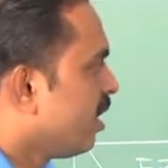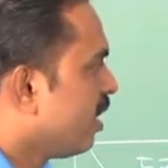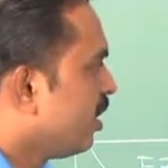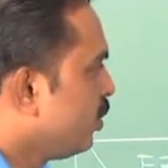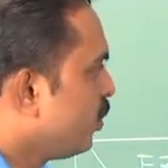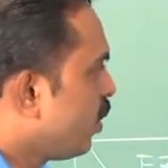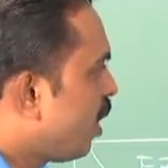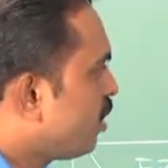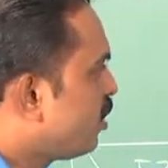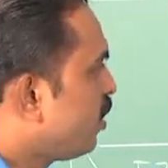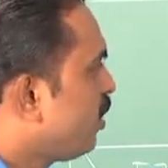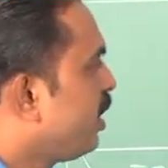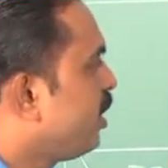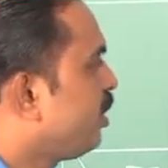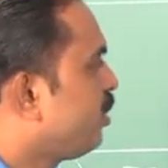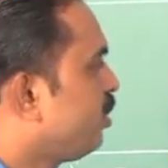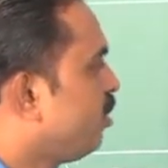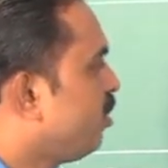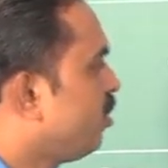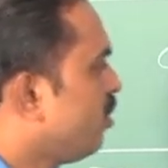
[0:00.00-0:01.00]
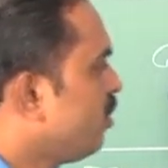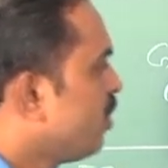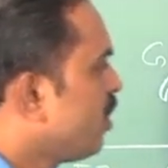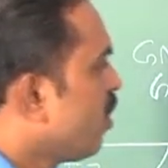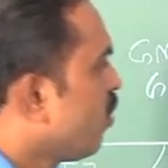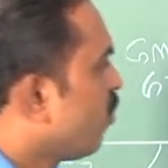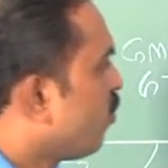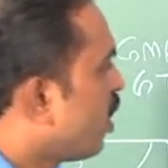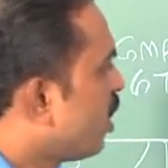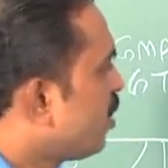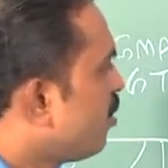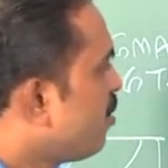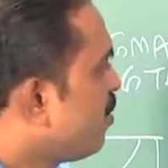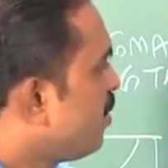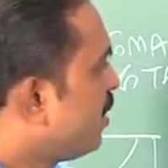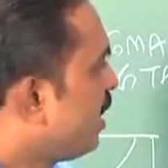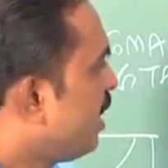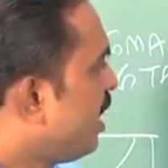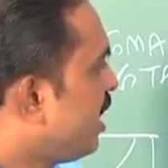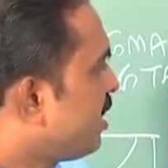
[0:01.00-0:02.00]
You also need to know what would
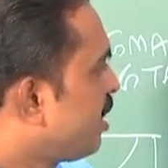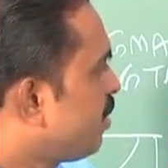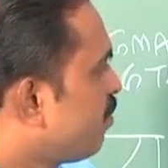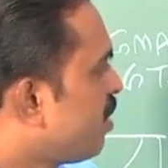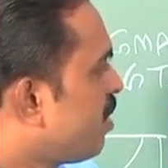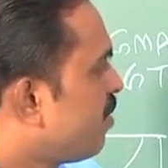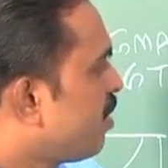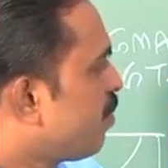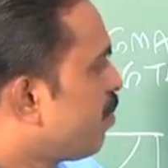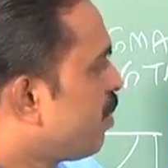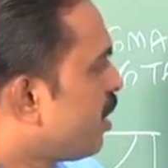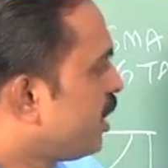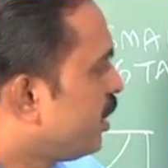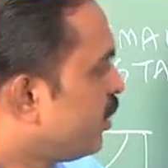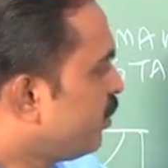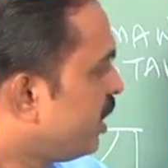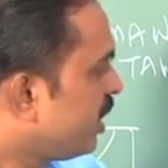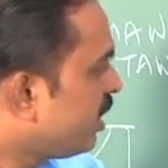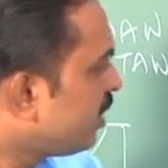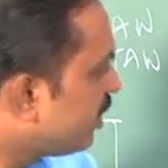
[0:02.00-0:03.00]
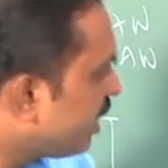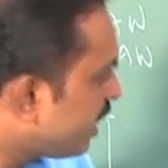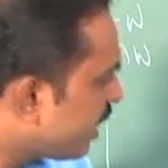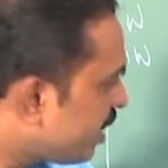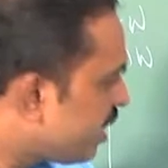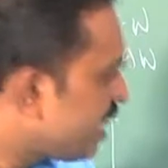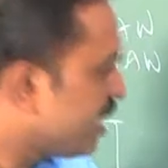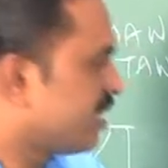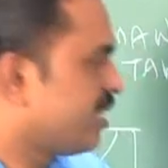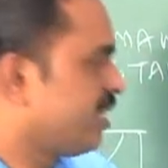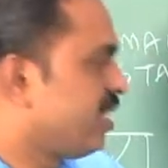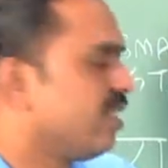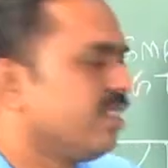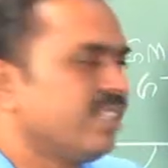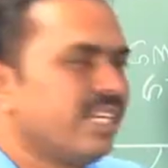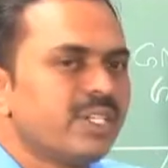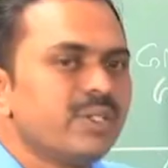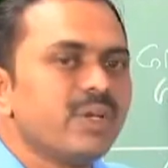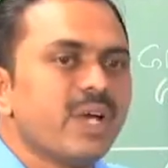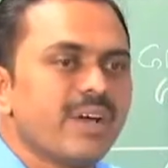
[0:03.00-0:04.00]
be the laser power per unit thickness
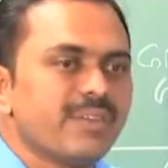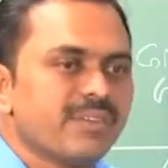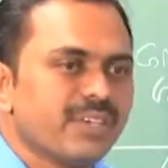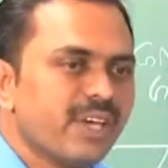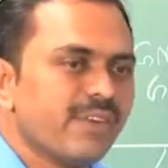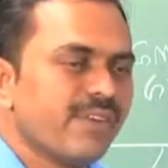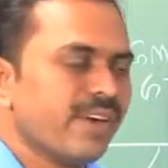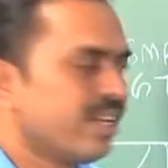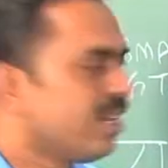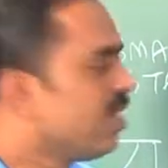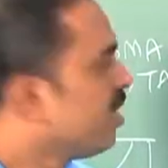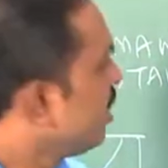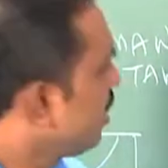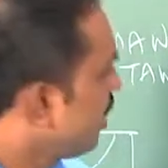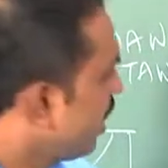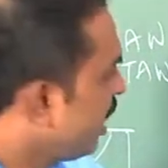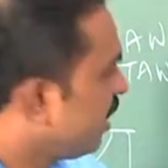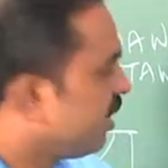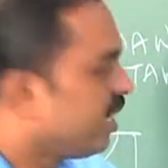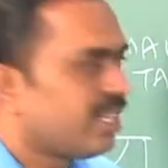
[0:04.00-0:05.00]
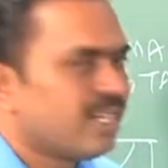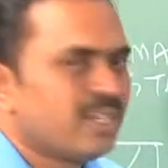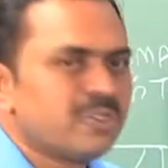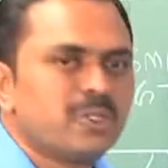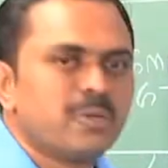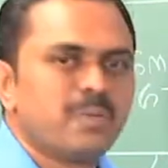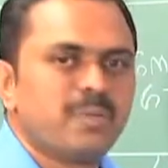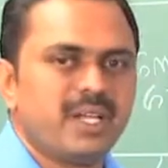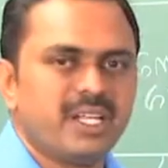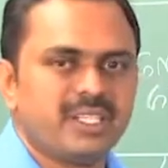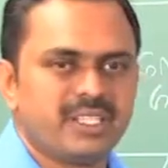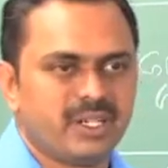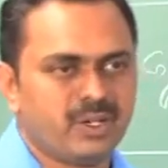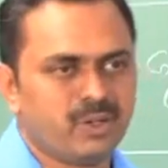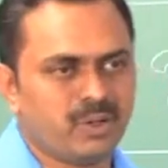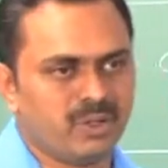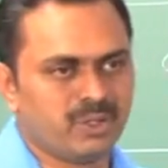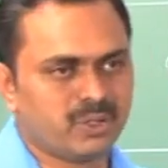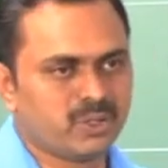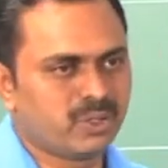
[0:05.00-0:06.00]
that you have given, and that also plays a
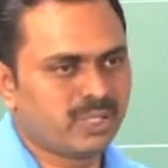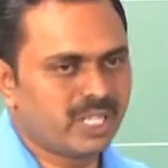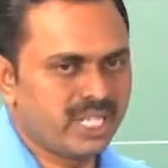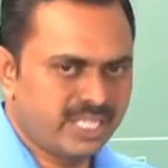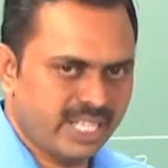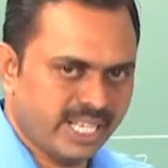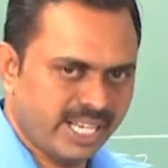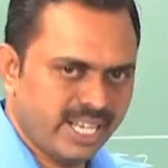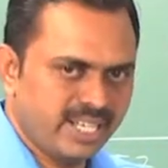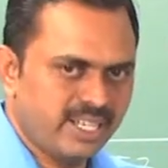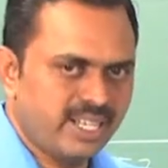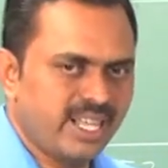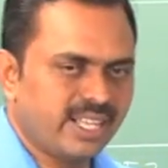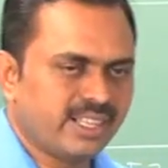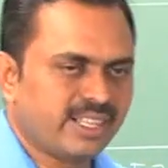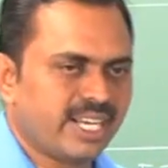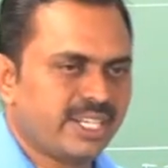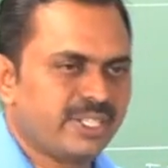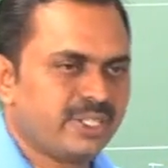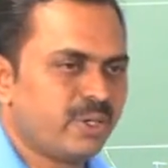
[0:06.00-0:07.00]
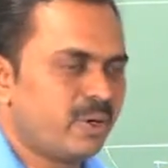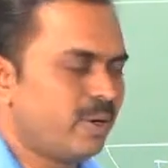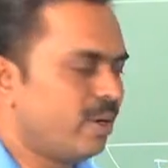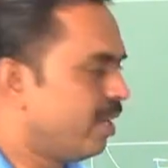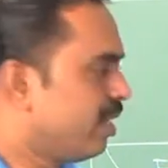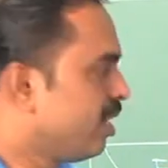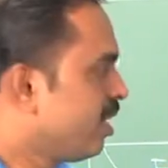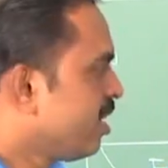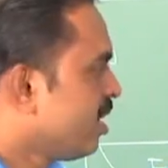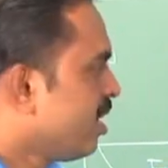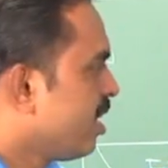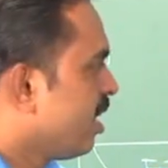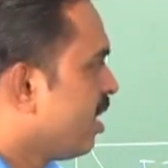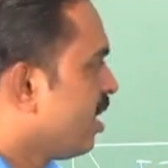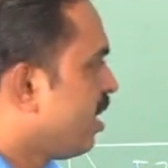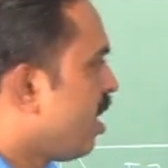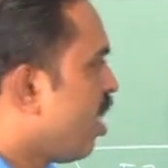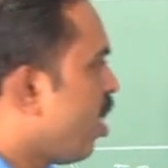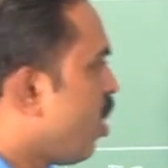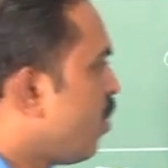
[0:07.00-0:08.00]
role. So, there is again a threshold
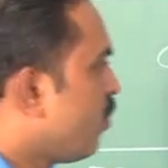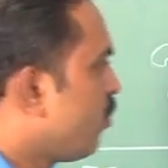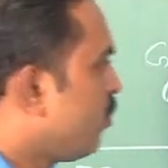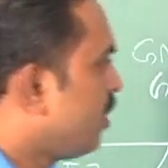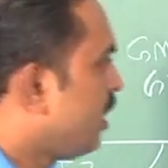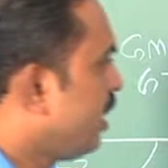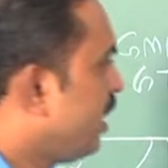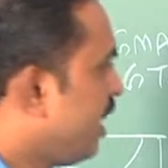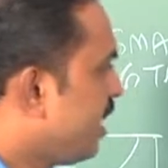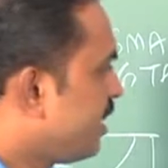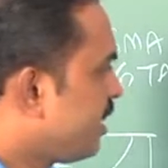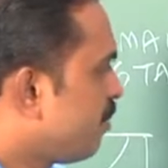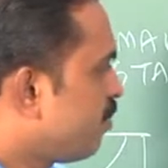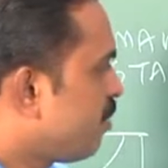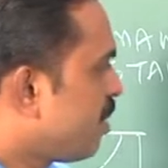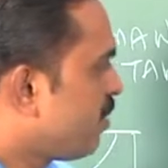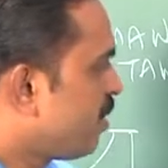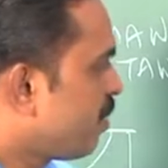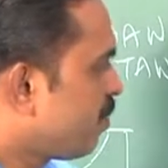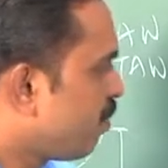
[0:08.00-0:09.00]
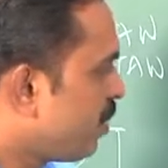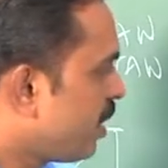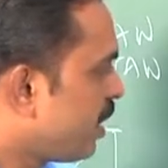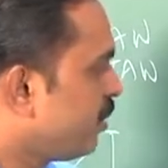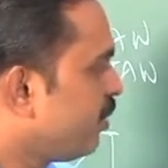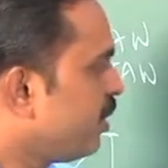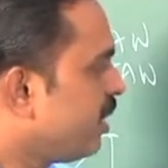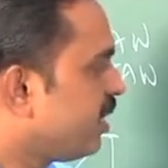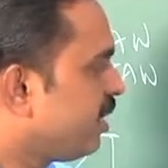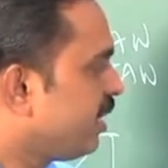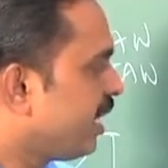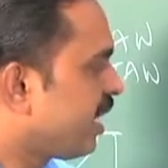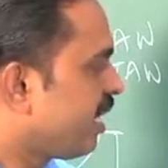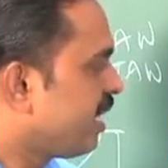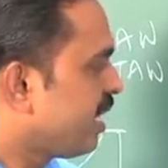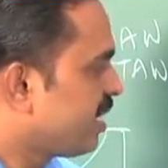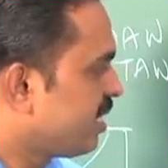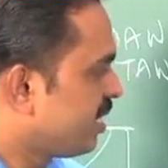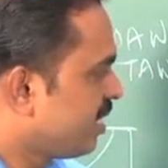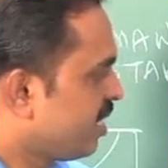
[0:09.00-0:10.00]
of the laser power per unit
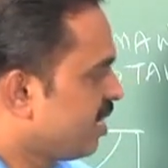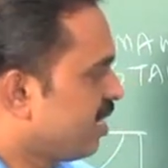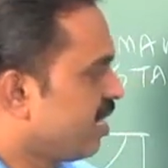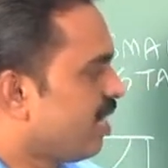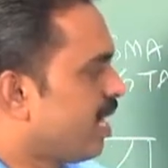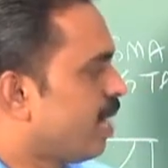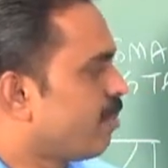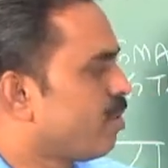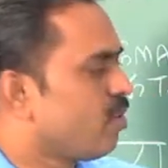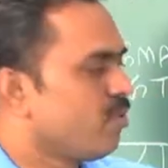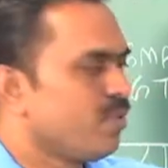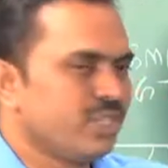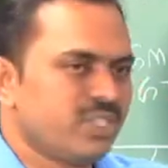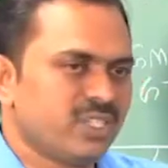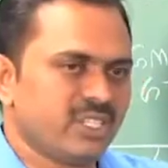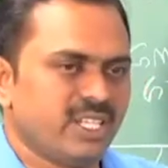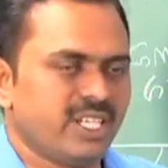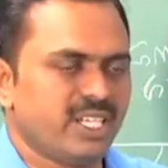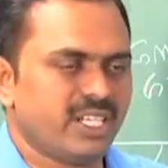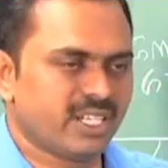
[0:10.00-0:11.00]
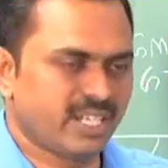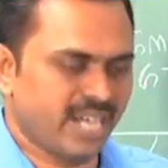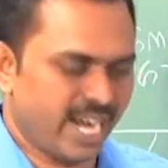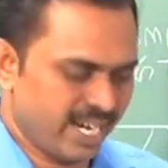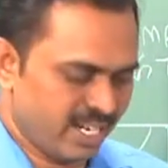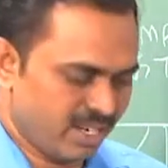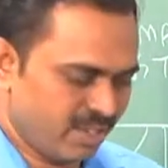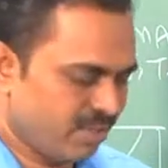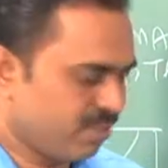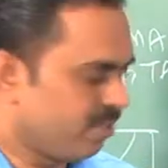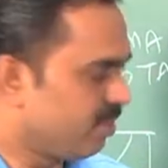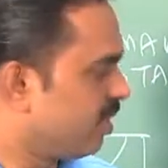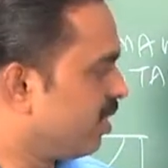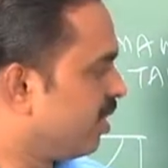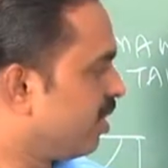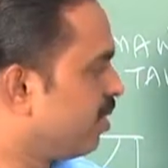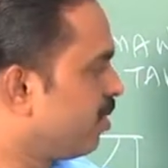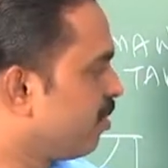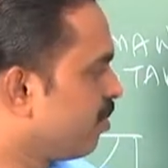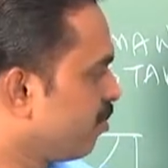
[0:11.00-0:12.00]
thickness above which the kind of
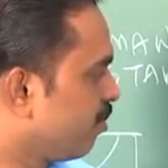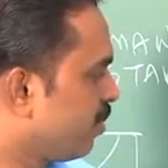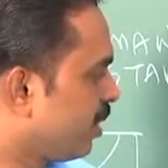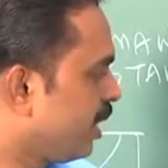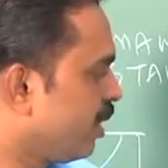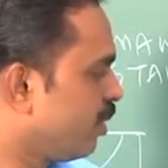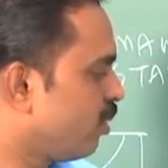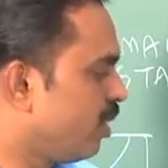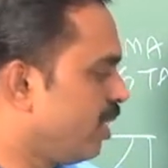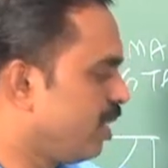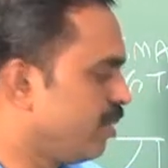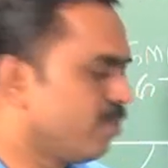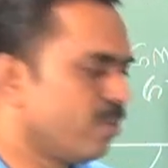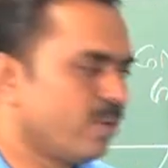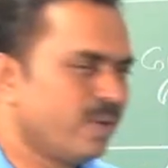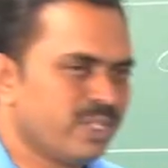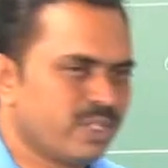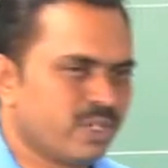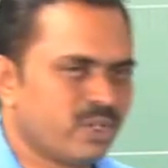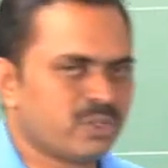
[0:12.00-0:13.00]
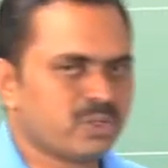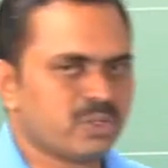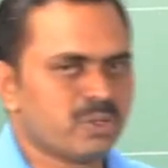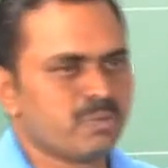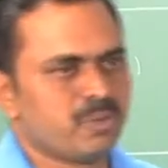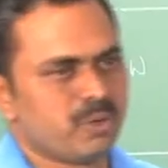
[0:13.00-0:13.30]
keyholing mode is also